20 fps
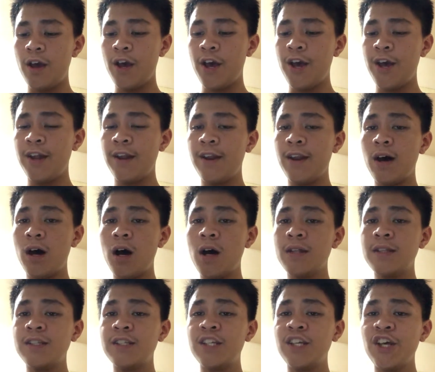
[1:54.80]
And
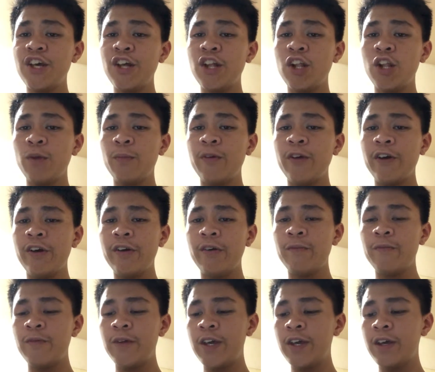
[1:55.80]
until
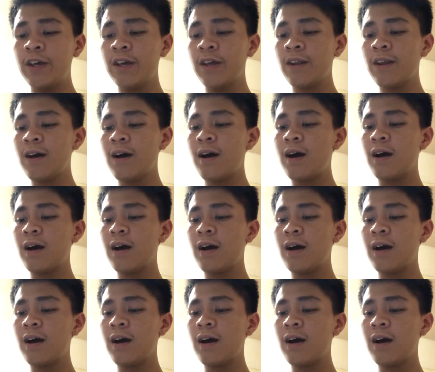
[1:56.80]
we meet